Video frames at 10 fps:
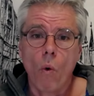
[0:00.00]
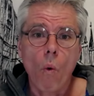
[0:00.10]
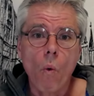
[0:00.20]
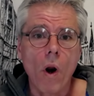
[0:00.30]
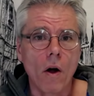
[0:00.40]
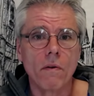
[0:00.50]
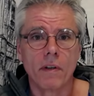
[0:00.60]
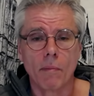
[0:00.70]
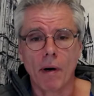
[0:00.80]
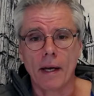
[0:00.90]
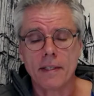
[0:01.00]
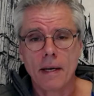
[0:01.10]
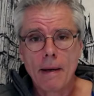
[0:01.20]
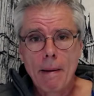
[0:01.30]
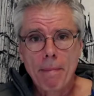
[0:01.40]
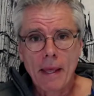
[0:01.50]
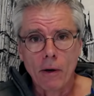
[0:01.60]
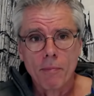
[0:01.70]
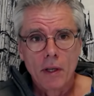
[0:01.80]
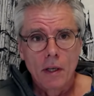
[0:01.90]
all over the place.
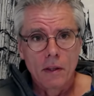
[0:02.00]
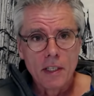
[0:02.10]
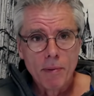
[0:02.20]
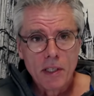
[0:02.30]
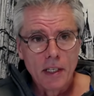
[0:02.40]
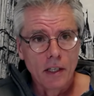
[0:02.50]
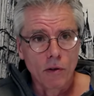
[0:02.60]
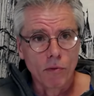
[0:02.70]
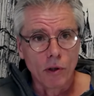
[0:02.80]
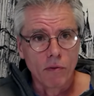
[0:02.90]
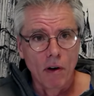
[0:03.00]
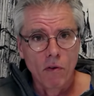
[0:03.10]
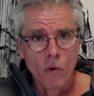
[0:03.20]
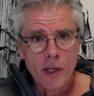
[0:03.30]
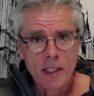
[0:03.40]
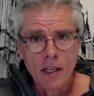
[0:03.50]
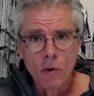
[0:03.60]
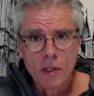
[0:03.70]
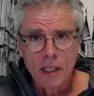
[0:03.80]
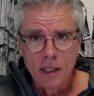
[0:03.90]
Now, this particular roof, I've already
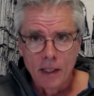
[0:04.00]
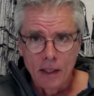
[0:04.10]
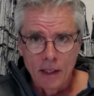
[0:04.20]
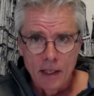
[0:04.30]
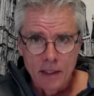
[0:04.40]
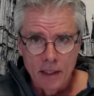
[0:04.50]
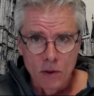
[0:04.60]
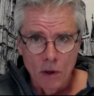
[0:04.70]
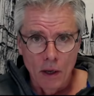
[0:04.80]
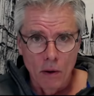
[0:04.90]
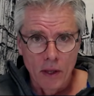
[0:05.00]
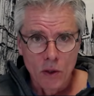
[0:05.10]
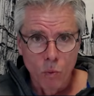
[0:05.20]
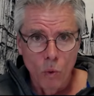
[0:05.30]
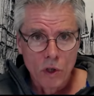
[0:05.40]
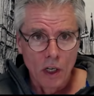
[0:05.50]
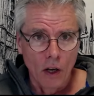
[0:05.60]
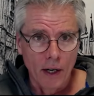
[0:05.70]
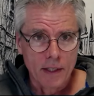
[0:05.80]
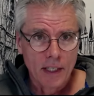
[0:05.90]
noted that there's these water
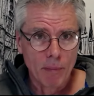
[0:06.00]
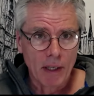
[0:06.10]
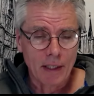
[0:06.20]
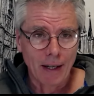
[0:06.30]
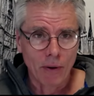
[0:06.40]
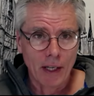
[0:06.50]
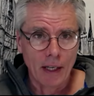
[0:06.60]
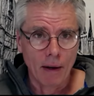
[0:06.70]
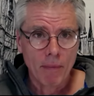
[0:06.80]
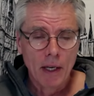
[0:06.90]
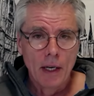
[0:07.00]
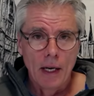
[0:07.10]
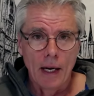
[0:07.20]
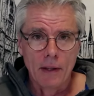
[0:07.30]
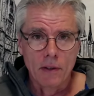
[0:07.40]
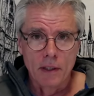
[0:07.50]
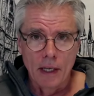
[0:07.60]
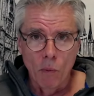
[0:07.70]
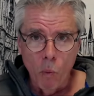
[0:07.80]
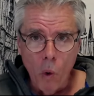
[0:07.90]
lines coming down here and
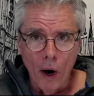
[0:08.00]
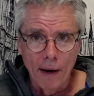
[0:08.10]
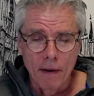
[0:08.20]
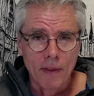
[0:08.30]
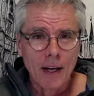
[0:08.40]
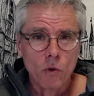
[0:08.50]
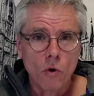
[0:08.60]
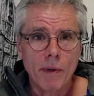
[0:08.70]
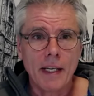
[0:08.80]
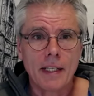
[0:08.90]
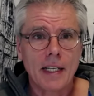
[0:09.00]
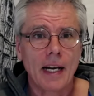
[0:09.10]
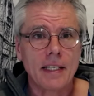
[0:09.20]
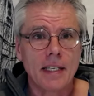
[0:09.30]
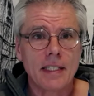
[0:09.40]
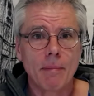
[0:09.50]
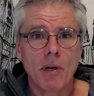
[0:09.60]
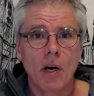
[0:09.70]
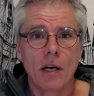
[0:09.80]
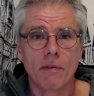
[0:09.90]
they're white, and that normally indicates there's some
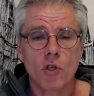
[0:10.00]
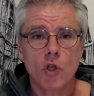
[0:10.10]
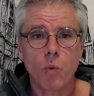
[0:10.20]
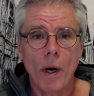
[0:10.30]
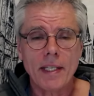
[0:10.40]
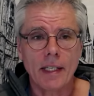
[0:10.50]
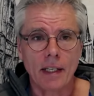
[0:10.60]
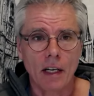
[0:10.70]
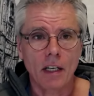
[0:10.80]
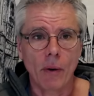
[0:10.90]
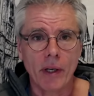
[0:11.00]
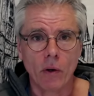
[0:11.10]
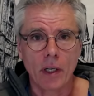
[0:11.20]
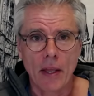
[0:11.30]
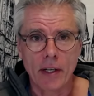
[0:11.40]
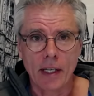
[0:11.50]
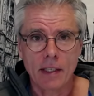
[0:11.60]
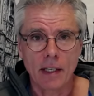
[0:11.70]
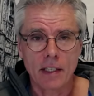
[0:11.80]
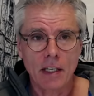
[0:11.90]
kind of sweating going on
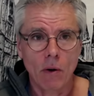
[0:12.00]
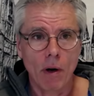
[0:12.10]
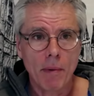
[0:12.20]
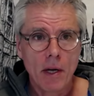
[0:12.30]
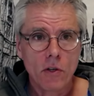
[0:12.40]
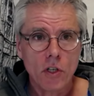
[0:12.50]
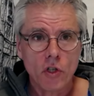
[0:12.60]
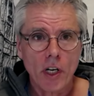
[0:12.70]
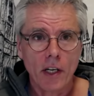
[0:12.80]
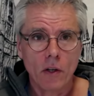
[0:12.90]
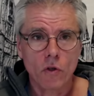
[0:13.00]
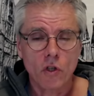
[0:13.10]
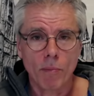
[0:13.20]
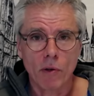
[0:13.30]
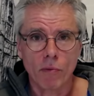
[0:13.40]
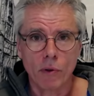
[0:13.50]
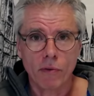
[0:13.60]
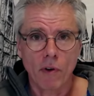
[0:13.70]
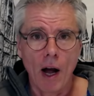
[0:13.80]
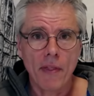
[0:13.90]
underneath it. So I'm just checking on top of the roof
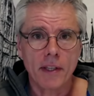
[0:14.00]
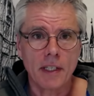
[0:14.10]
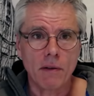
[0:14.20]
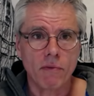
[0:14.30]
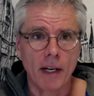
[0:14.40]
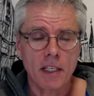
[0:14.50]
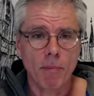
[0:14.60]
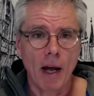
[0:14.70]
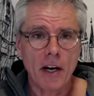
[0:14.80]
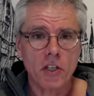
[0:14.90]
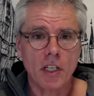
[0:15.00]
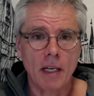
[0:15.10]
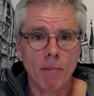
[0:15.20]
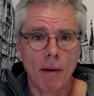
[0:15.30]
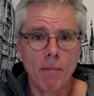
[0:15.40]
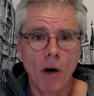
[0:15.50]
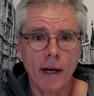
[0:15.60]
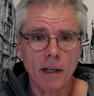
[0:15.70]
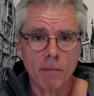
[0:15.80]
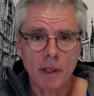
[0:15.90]
for other defects, but actually in my
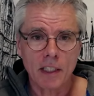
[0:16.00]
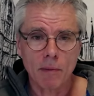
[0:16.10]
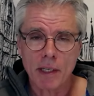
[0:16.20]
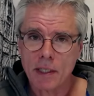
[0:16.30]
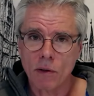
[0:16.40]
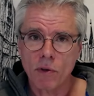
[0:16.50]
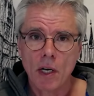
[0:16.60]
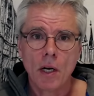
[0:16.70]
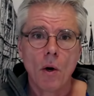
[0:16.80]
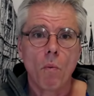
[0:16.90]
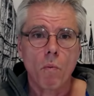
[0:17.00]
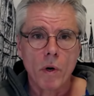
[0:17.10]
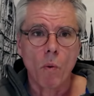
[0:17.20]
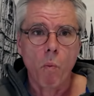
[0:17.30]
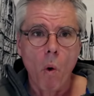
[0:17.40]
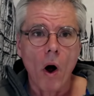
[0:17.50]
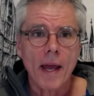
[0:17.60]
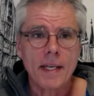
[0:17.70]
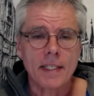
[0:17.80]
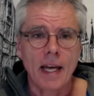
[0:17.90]
mind I'm thinking to myself, why
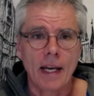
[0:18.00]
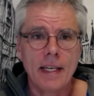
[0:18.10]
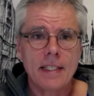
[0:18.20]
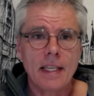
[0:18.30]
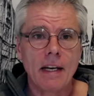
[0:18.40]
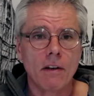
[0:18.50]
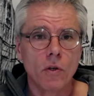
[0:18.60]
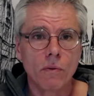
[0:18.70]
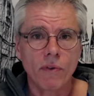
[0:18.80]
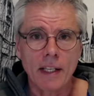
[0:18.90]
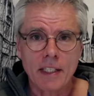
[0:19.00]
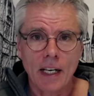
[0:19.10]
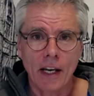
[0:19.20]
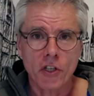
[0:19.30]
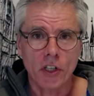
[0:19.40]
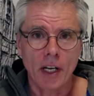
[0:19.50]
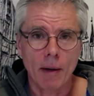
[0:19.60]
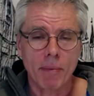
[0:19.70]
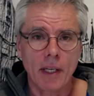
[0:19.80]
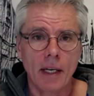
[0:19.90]
is that? Is there good ventilation
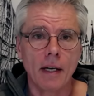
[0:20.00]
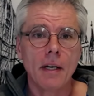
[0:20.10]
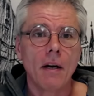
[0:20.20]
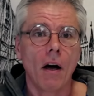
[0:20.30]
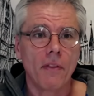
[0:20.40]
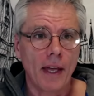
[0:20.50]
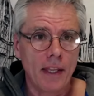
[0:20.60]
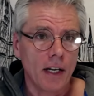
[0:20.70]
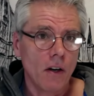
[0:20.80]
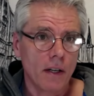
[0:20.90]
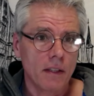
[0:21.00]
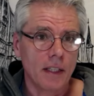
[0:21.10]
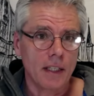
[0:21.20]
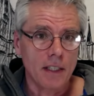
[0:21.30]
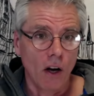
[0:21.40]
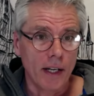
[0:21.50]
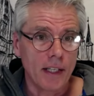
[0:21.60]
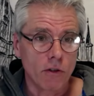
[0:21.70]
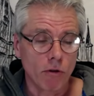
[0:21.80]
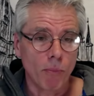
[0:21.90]
up there? They're the kind of things that I
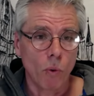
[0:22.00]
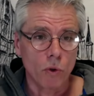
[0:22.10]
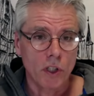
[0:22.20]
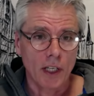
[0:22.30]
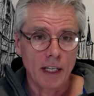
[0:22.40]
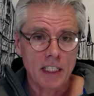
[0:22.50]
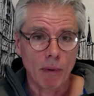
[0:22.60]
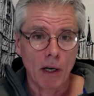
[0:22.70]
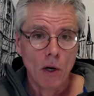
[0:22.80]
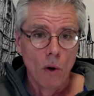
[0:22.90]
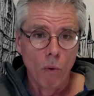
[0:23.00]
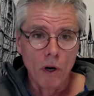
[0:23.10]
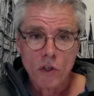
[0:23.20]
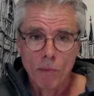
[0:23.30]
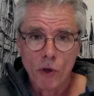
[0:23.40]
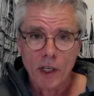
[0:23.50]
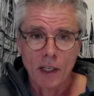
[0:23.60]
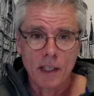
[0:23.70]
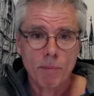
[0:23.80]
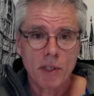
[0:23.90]
need to report to the customer. Whilst I'm looking
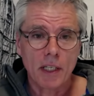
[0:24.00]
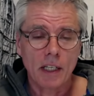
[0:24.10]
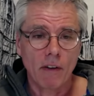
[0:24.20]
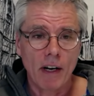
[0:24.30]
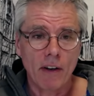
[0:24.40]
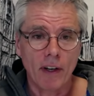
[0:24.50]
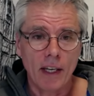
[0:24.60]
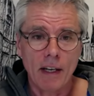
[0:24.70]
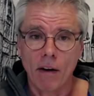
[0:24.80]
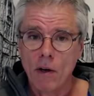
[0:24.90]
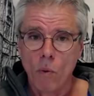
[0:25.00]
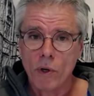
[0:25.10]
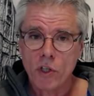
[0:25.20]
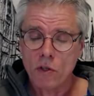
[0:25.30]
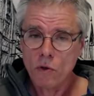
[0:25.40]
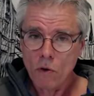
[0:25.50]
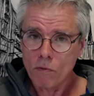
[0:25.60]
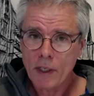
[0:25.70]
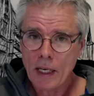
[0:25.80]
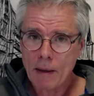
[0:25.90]
at this particular area here, which is not
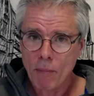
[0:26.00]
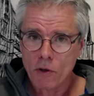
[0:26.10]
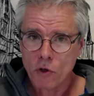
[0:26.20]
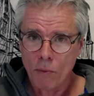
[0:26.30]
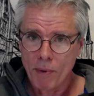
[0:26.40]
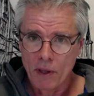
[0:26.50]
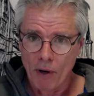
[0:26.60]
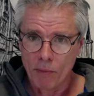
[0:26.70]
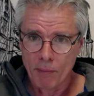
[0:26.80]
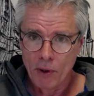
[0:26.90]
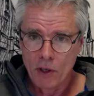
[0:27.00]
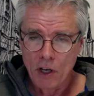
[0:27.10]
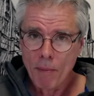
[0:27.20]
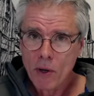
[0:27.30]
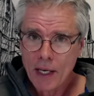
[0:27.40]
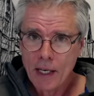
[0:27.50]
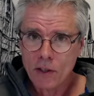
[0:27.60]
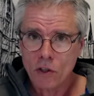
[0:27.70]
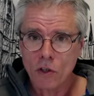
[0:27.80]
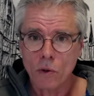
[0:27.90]
really in my job at the moment because I'm only here
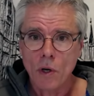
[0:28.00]
to do